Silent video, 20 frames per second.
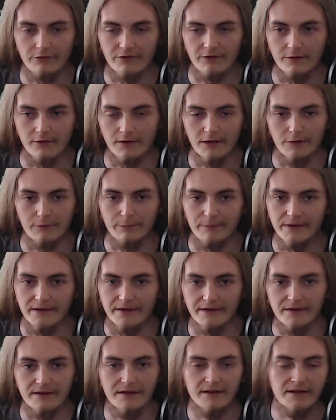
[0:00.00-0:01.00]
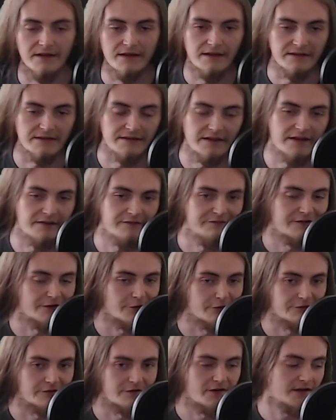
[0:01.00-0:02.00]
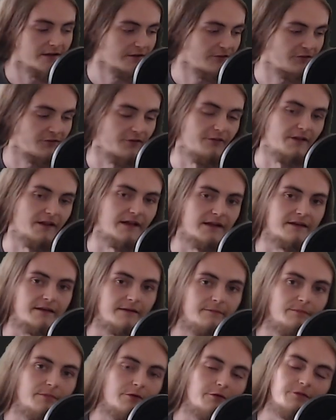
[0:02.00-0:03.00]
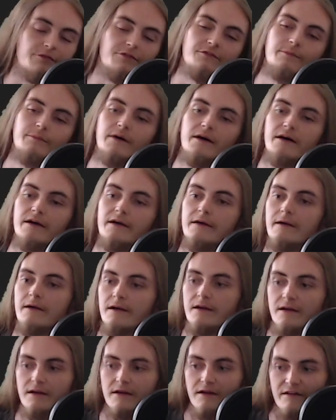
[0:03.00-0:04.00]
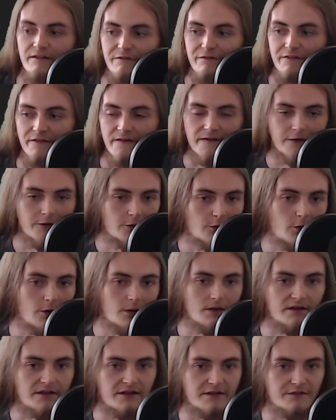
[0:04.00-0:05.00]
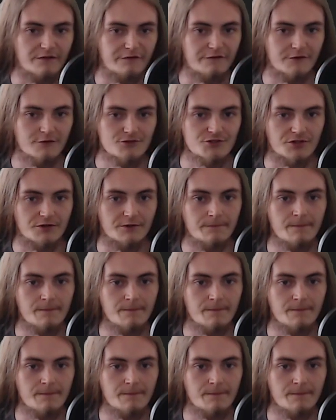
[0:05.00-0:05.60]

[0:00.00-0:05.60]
It'll help me get verified so that I can boost my video quality in the future.